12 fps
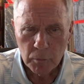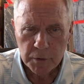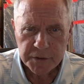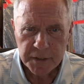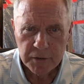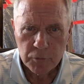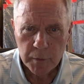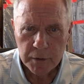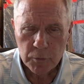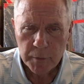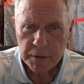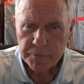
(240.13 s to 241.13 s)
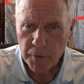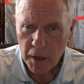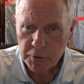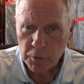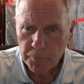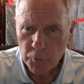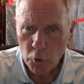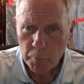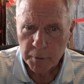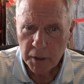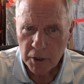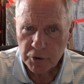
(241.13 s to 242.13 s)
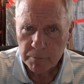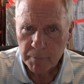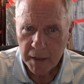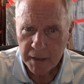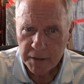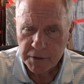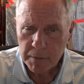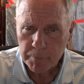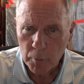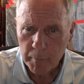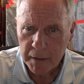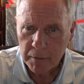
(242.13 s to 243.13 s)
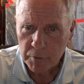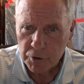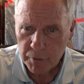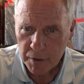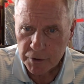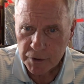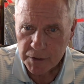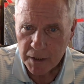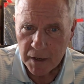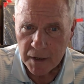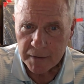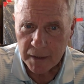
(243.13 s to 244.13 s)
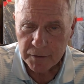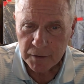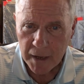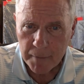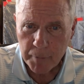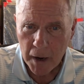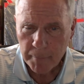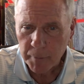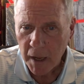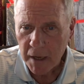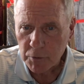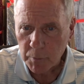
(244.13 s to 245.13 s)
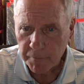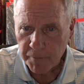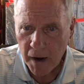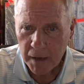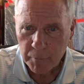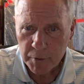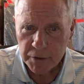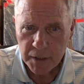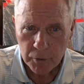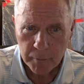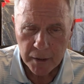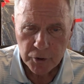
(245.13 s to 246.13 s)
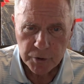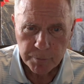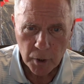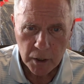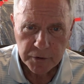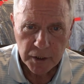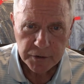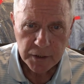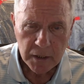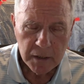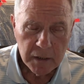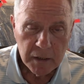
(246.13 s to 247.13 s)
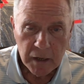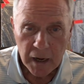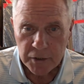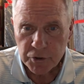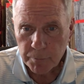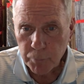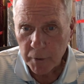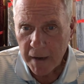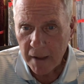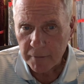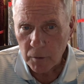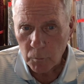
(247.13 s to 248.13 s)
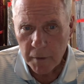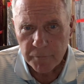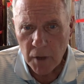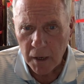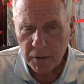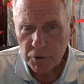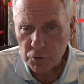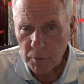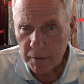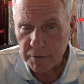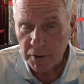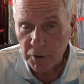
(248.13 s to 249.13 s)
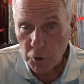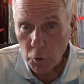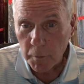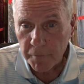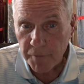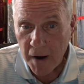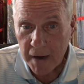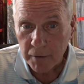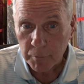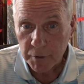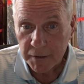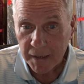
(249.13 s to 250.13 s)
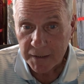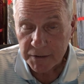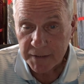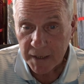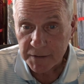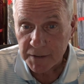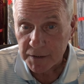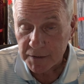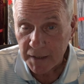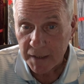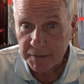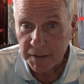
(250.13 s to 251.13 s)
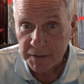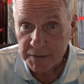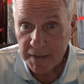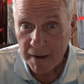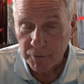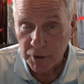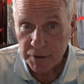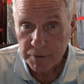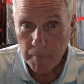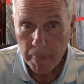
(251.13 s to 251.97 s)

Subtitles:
would seek to increase fossil fuel production by easing permitting restrictions that delay pipelines, refineries, and other energy projects. I should point out that we've not constructed a new refinery in the United States since the 1970s,